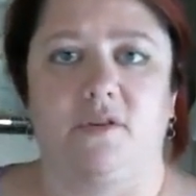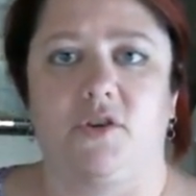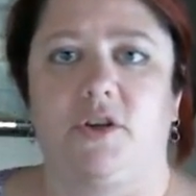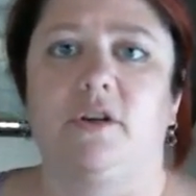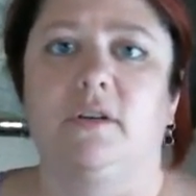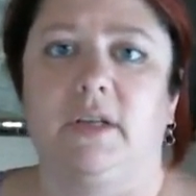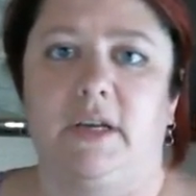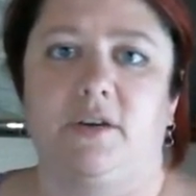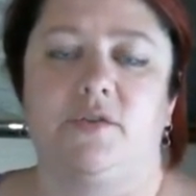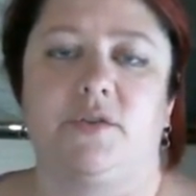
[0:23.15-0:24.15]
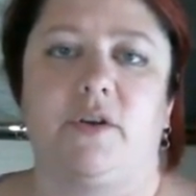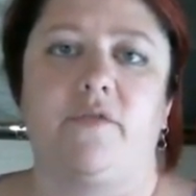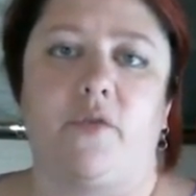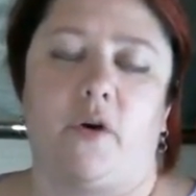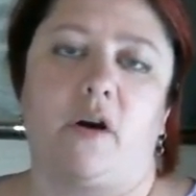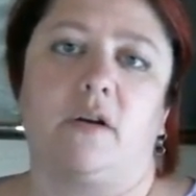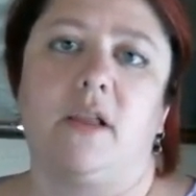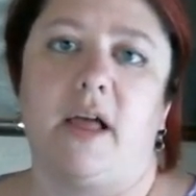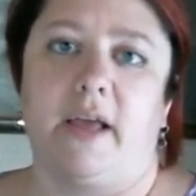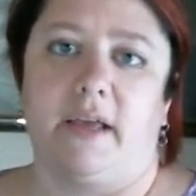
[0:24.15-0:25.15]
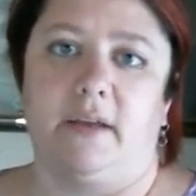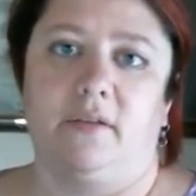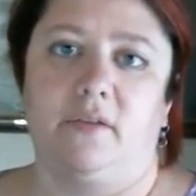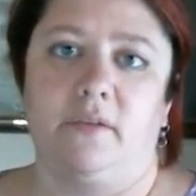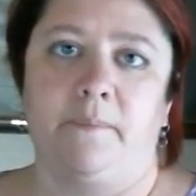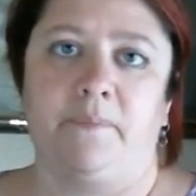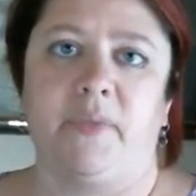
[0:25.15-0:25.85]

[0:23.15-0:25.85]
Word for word: cheerleaders for our clients,